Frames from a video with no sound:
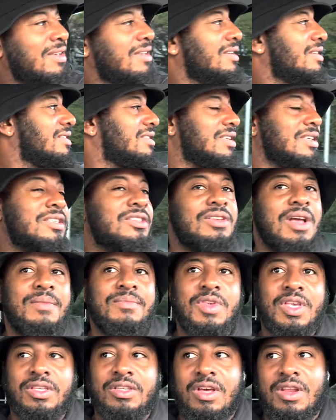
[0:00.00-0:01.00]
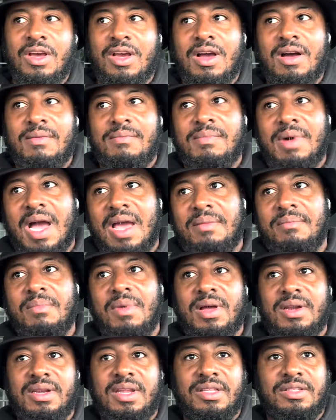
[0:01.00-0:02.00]
You see, so I'm just gonna come by
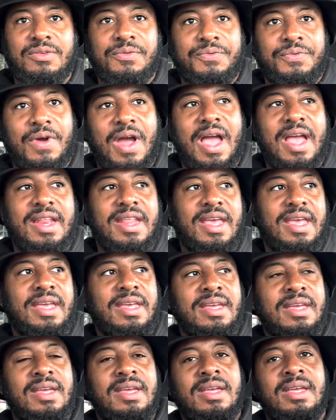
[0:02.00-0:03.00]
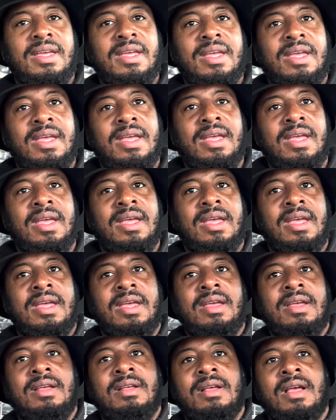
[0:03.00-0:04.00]
Monday to Friday.
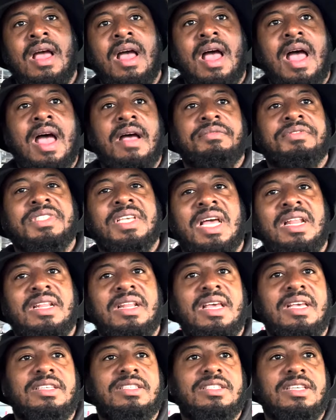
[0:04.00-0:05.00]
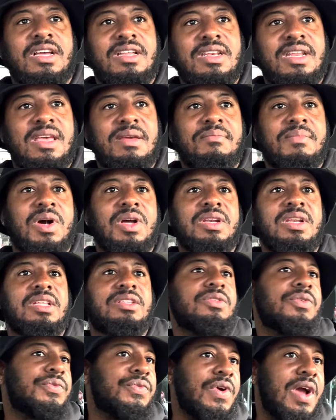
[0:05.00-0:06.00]
I have Saturday, Sunday, Monday
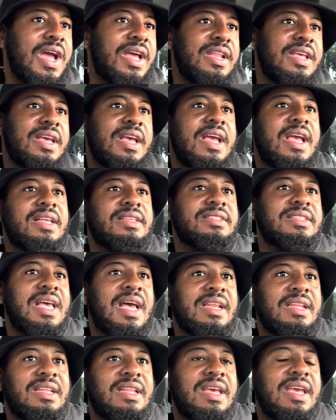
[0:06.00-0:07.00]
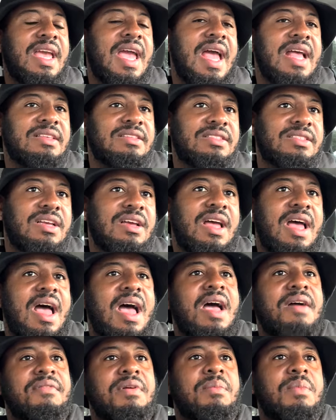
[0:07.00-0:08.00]
to Friday, Saturday, and so I
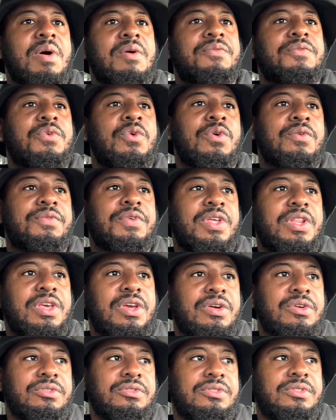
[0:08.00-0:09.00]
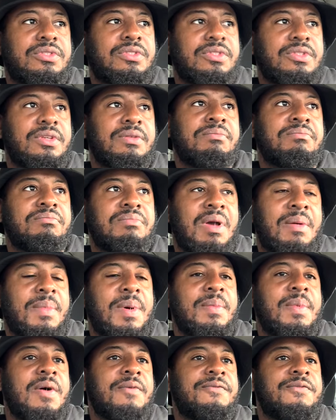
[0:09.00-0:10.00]
have about four videos. I'm
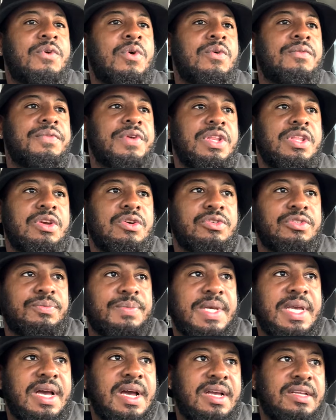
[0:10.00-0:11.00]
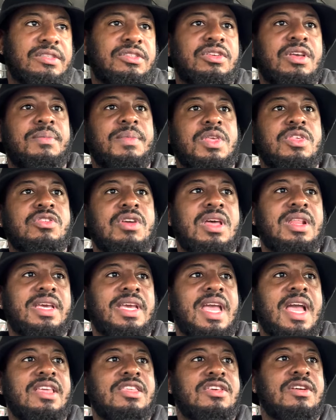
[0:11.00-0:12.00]
about four videos behind, so I'm gonna try to
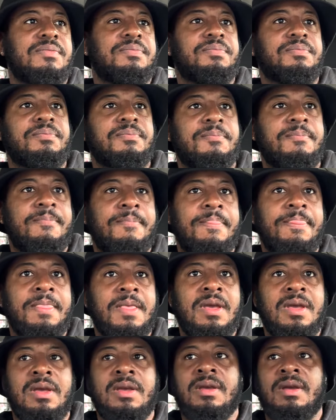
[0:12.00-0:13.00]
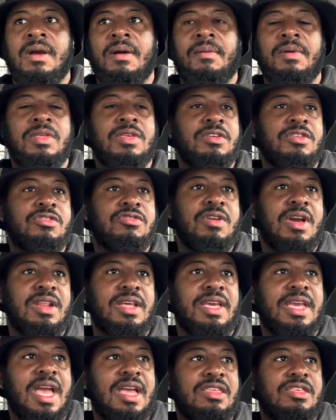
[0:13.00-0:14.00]
catch up. I'm gonna just try to
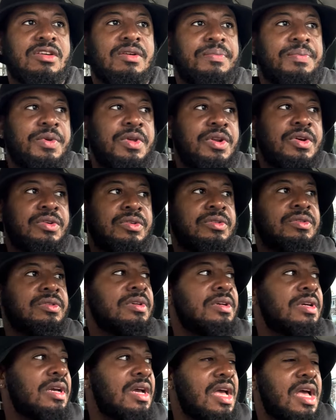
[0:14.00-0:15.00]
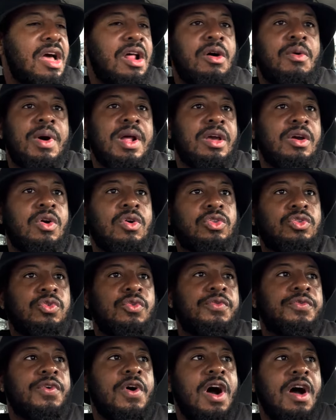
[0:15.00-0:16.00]
catch up, you know. I don't wanna go too
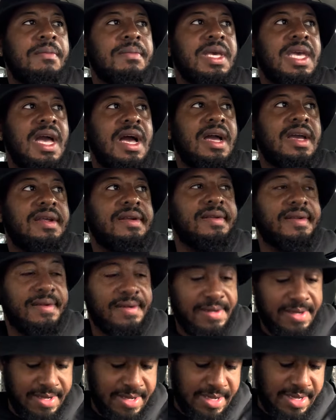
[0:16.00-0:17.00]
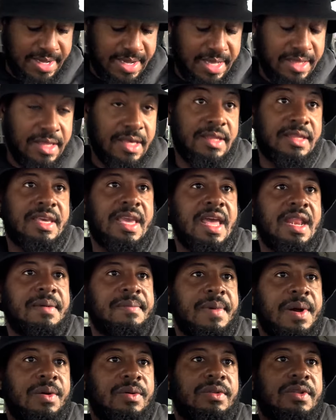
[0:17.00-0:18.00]
far behind and just get
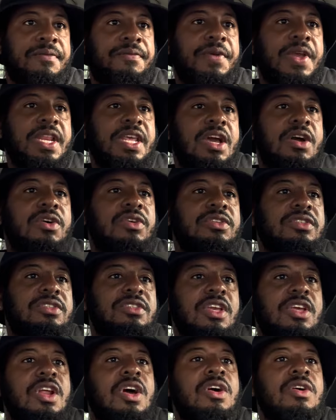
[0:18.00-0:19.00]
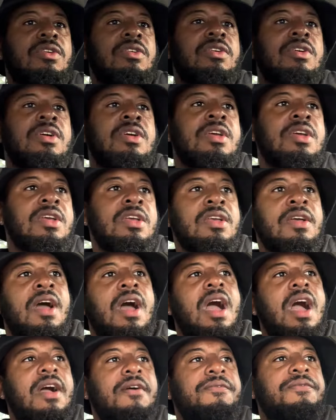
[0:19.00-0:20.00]
them out. The videos, you know,
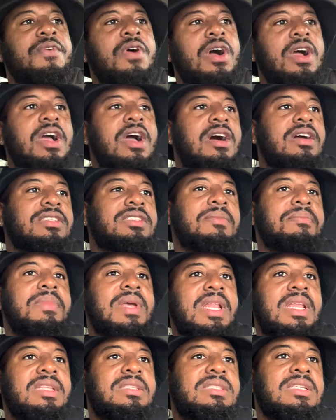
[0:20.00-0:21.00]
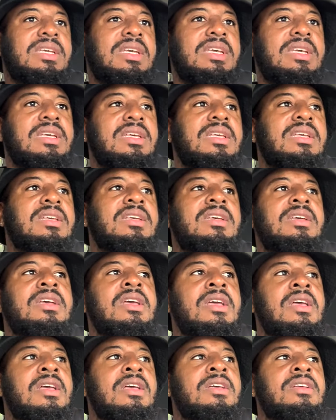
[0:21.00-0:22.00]
for accountability,
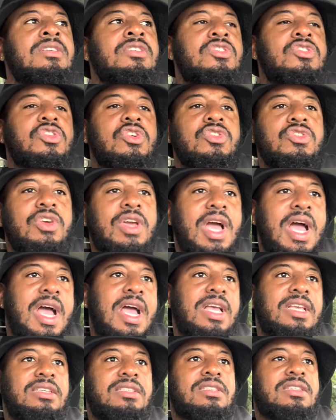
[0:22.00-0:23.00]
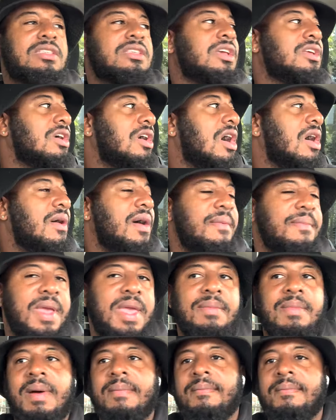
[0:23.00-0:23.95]
show you guys, you know, how I make my